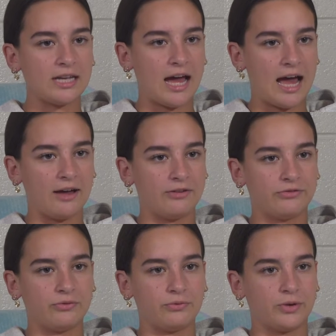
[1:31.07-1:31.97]
to
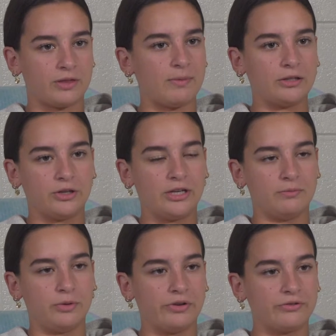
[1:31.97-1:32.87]
have with my
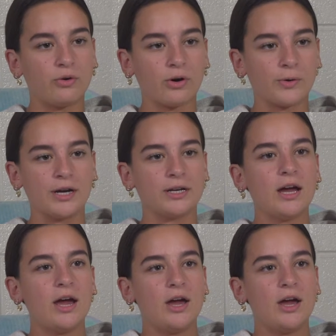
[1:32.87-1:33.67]
learning moving forward.